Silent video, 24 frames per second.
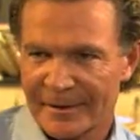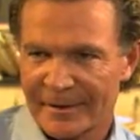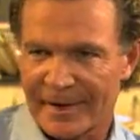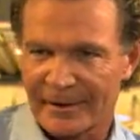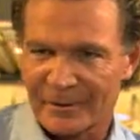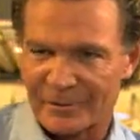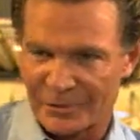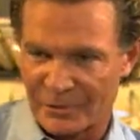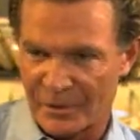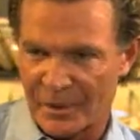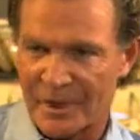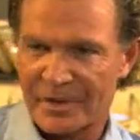I
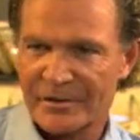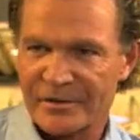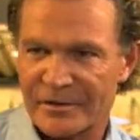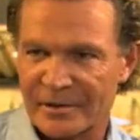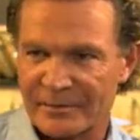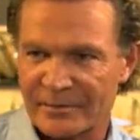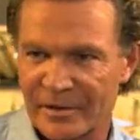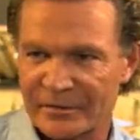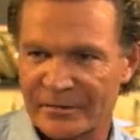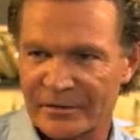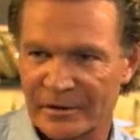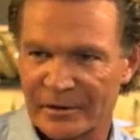was raised
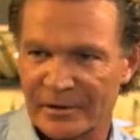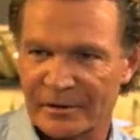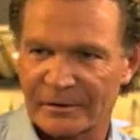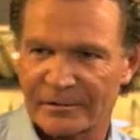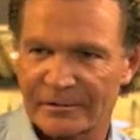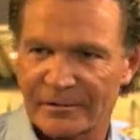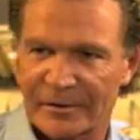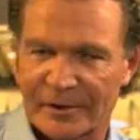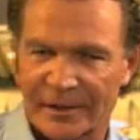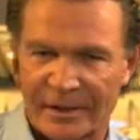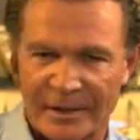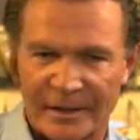in Buffalo
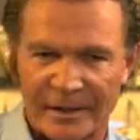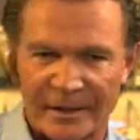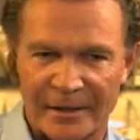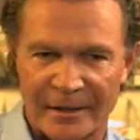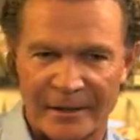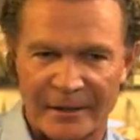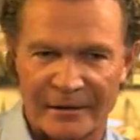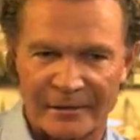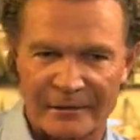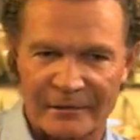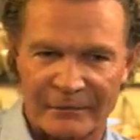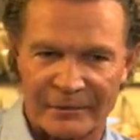
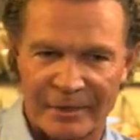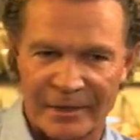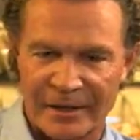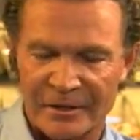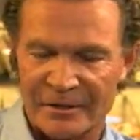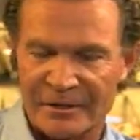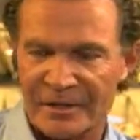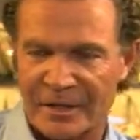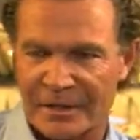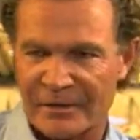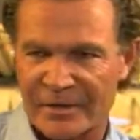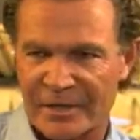right
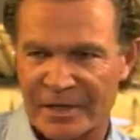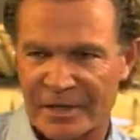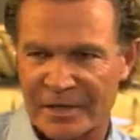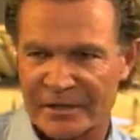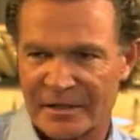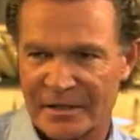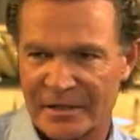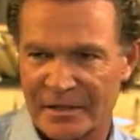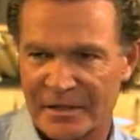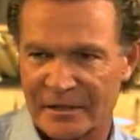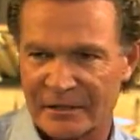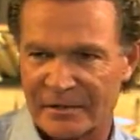until I was
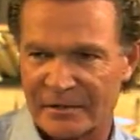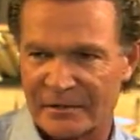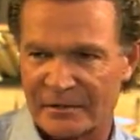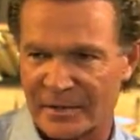18.